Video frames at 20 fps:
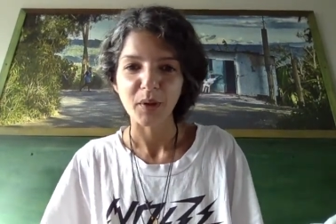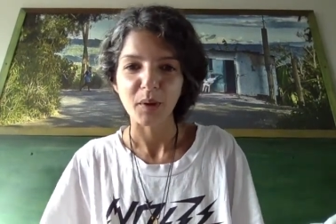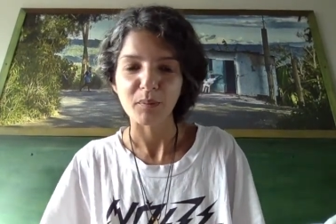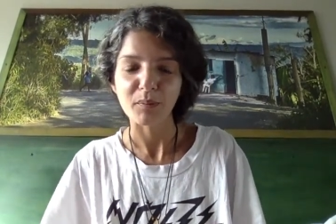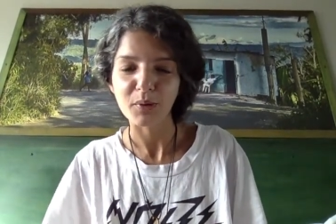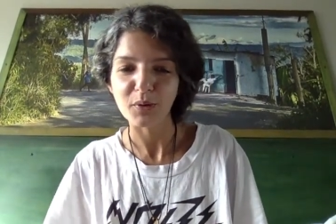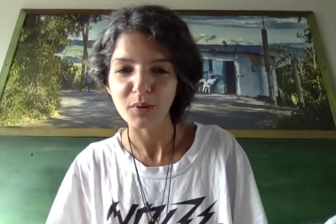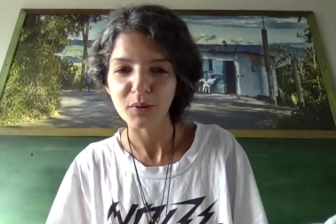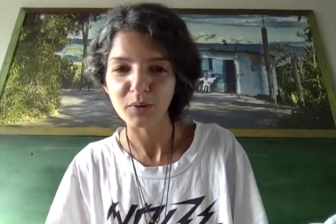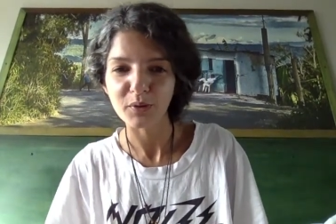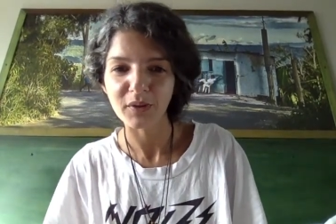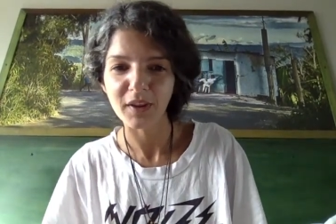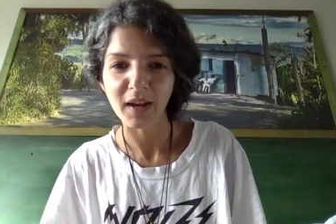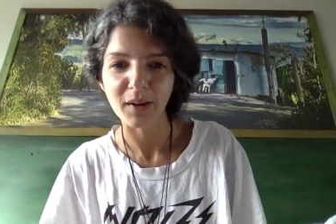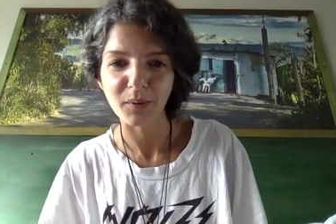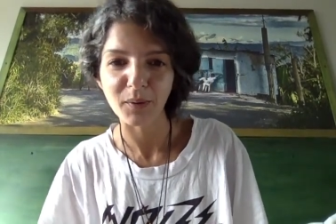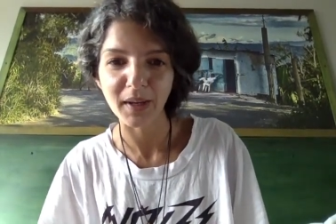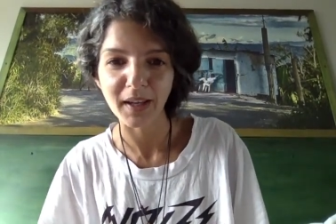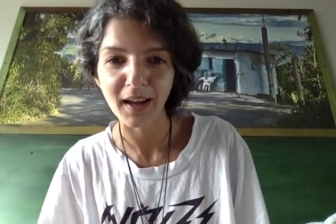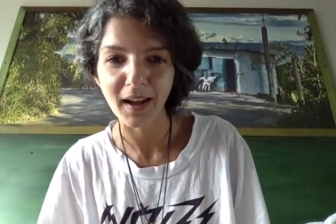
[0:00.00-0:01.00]
prove
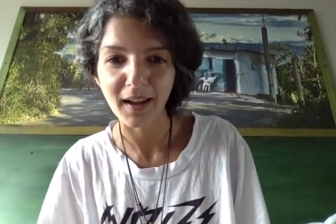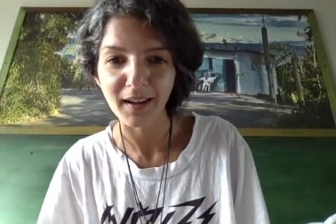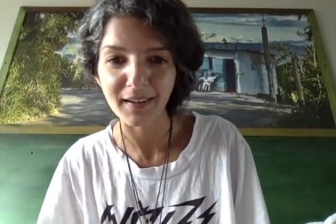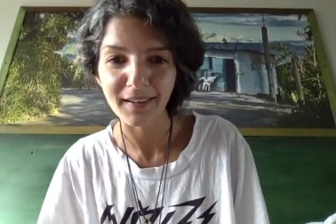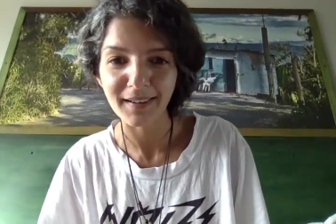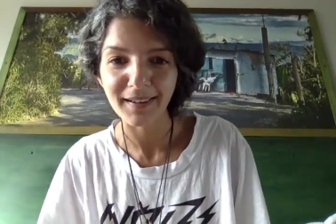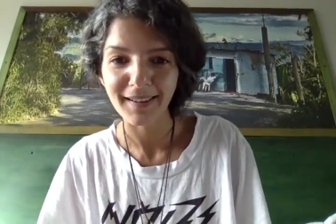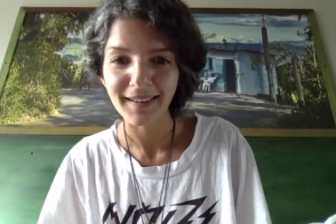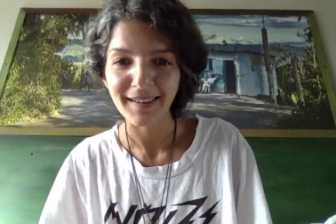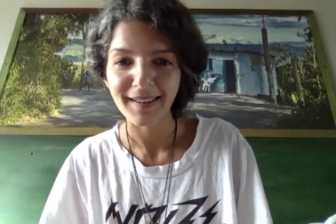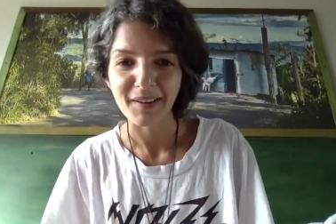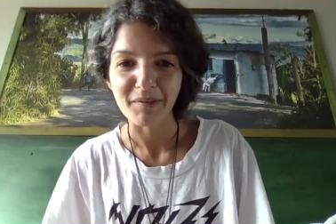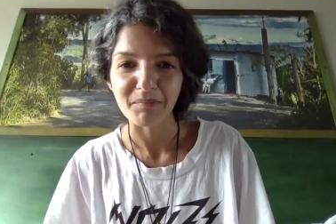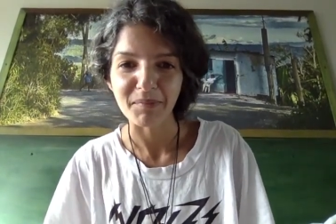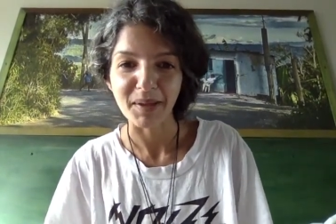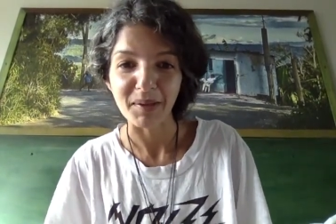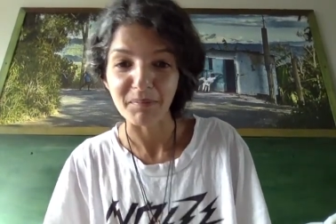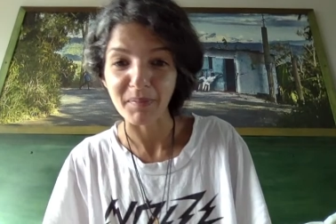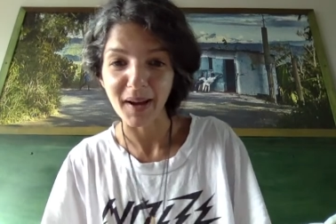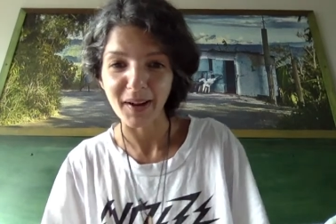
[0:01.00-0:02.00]
that we can
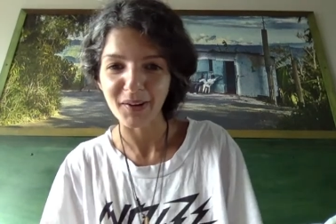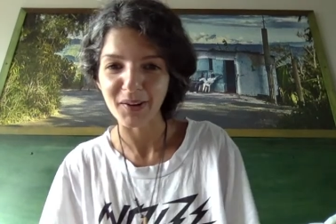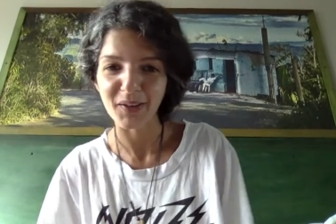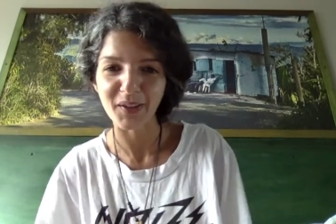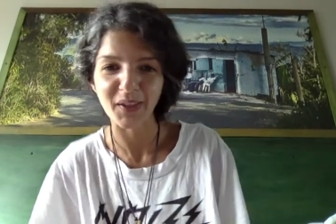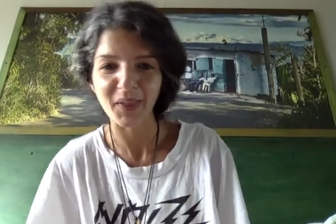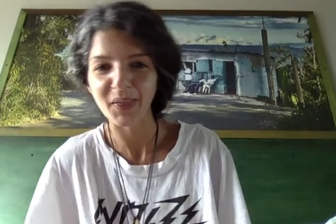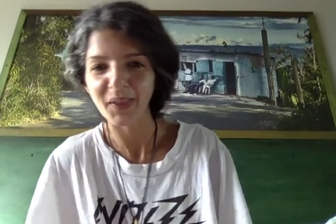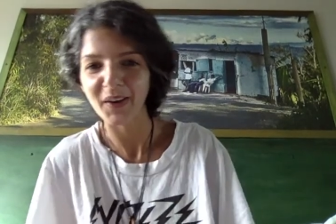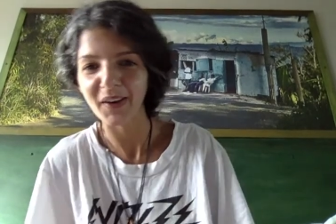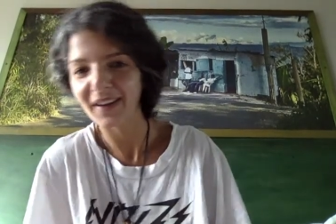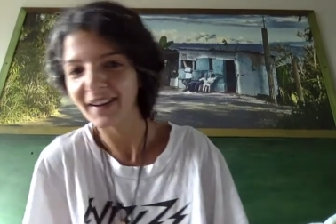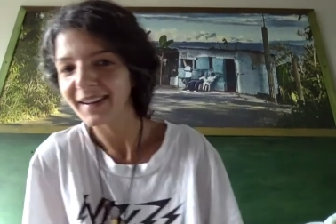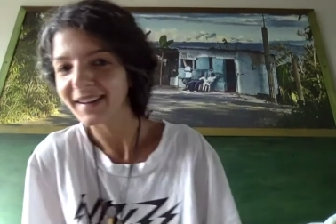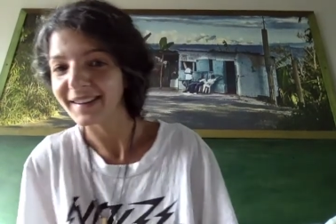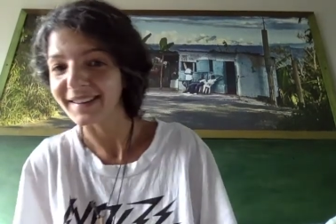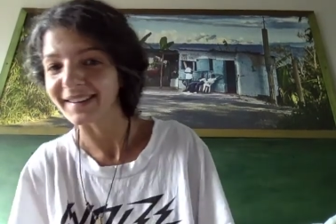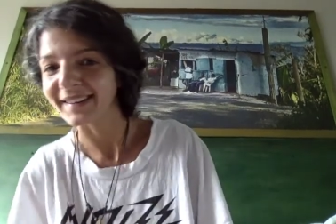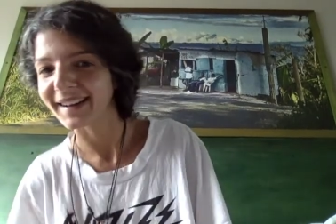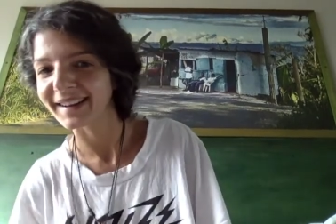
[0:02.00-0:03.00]
be better than the
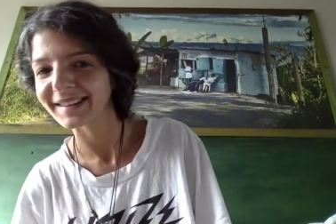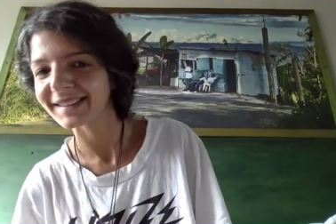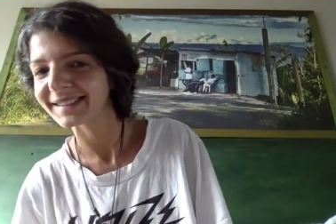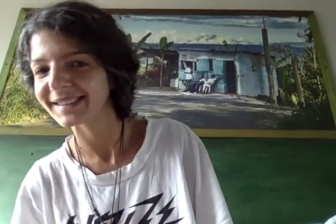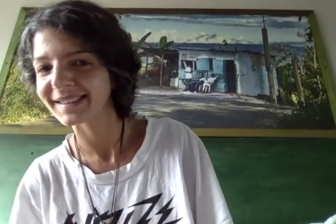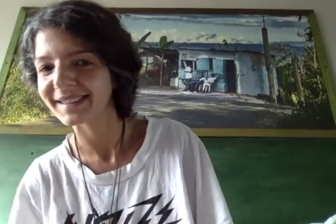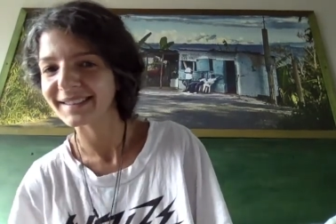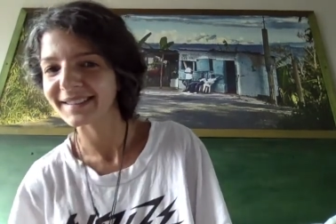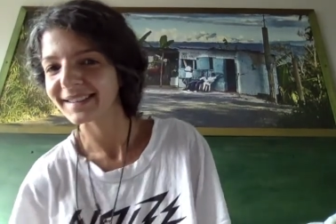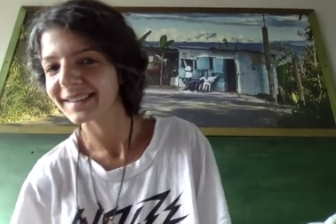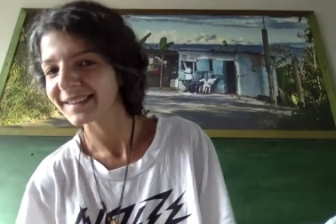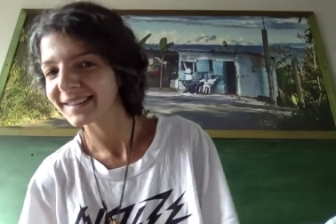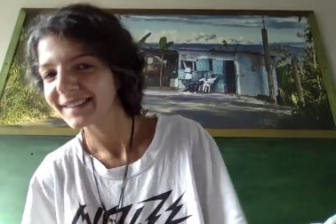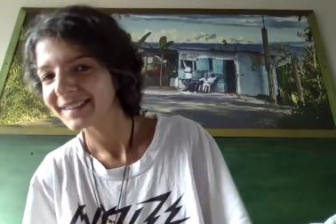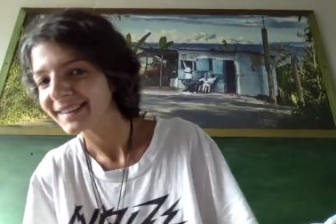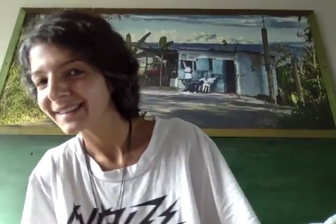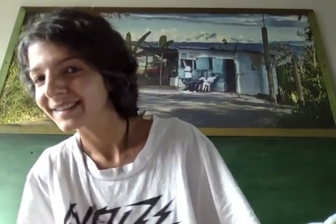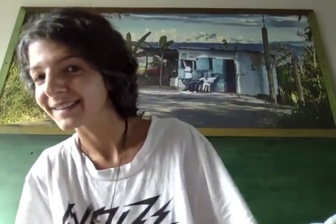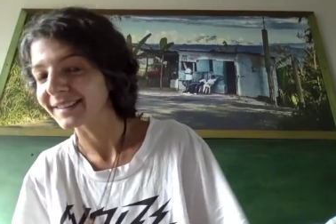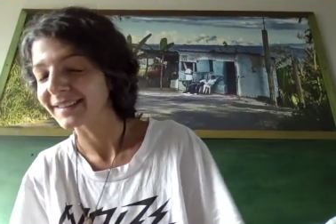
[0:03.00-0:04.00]
next,
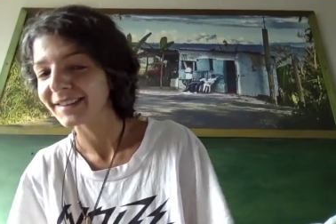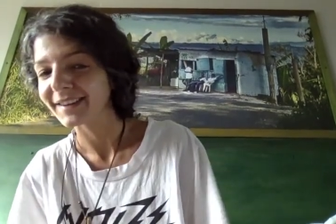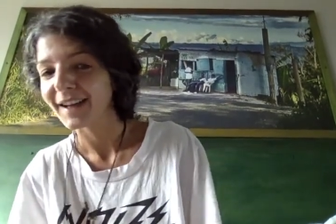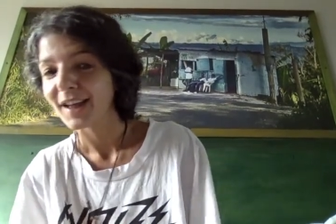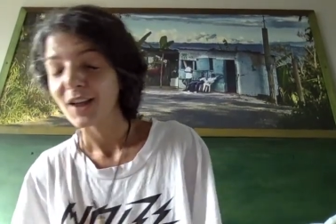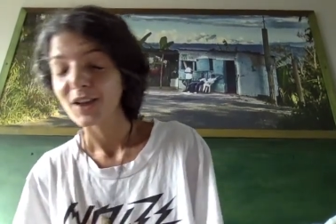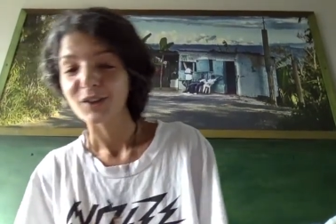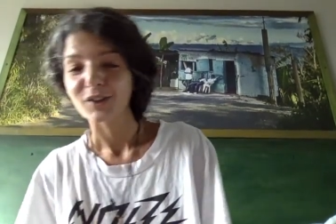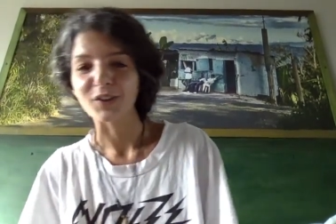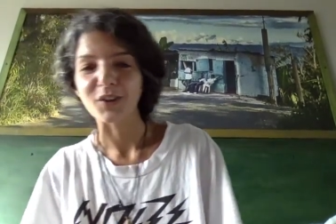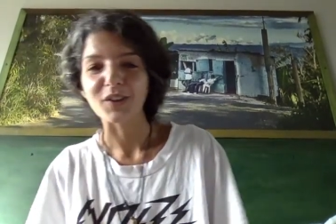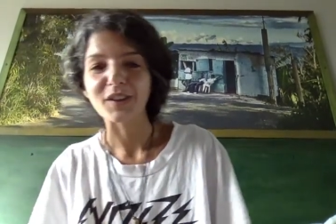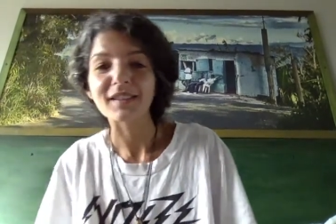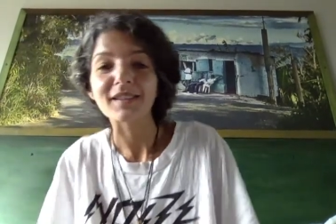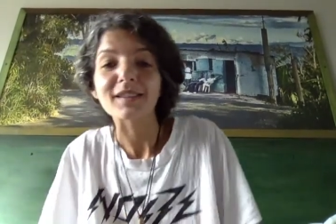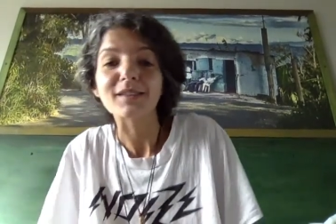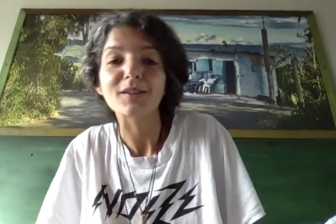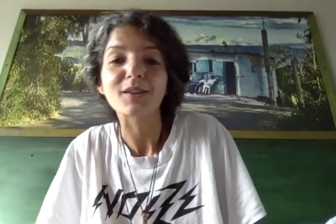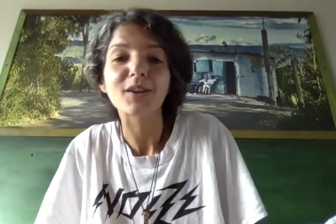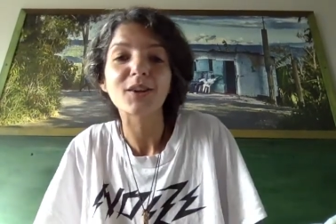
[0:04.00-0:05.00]
you know? So this
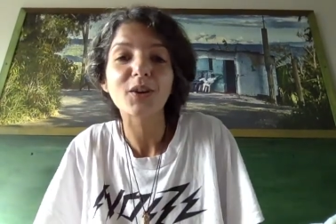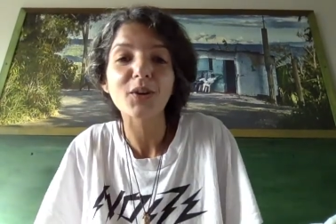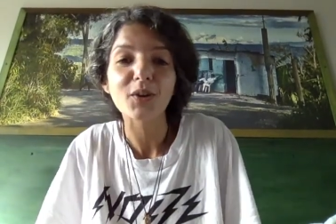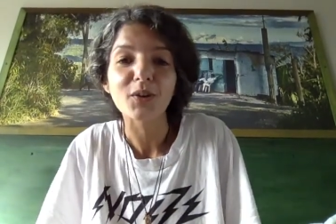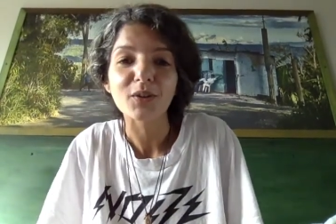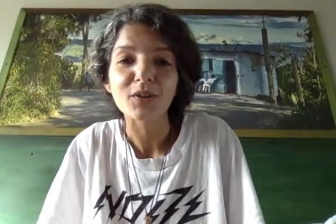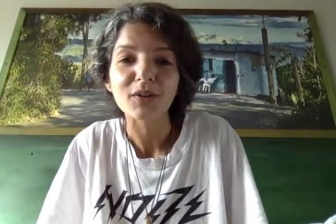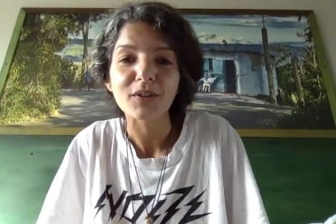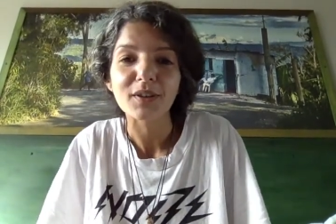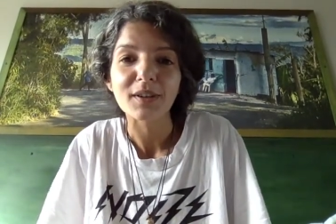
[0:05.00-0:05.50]
is cute.